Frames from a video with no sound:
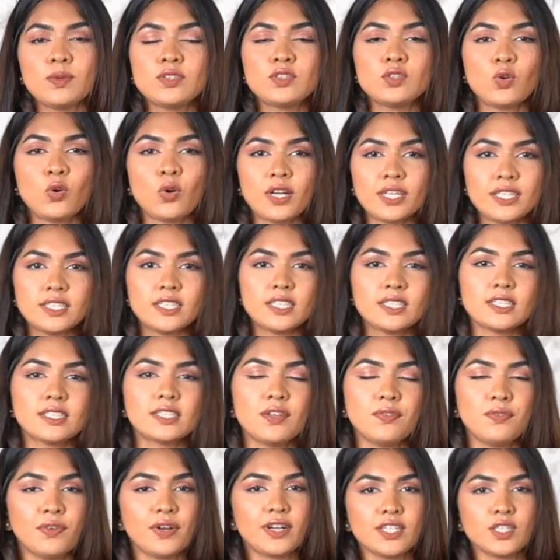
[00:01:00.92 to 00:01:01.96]
Okay, this is
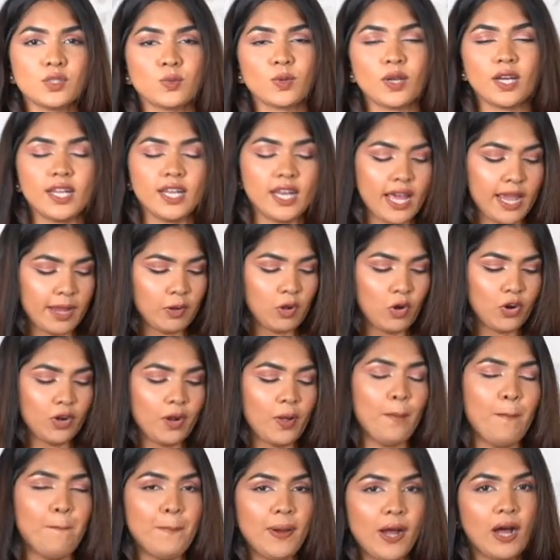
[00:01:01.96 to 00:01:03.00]
the first one. I got
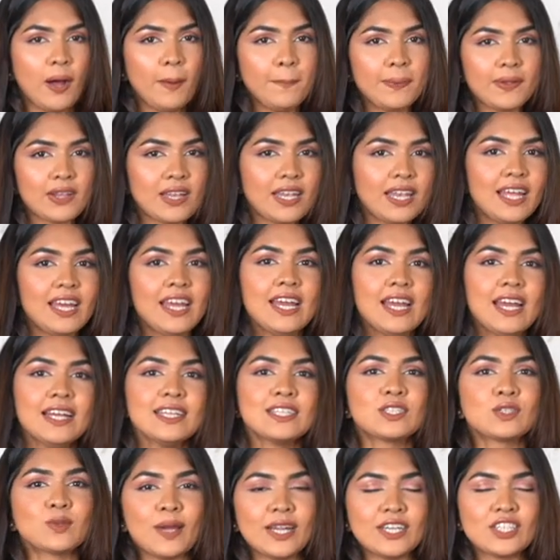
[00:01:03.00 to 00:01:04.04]
a purple
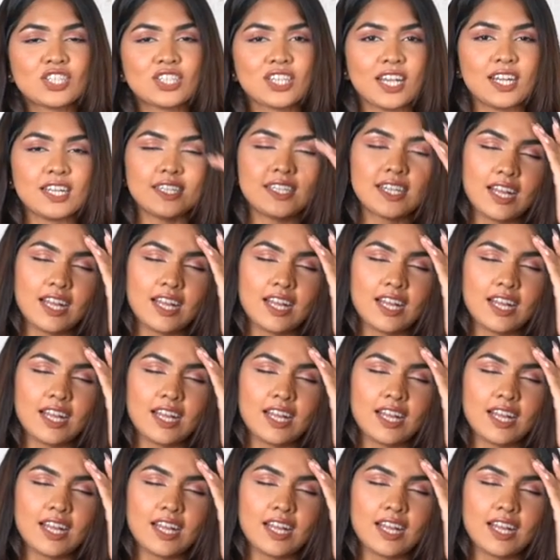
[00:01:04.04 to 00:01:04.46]
sweatshirt.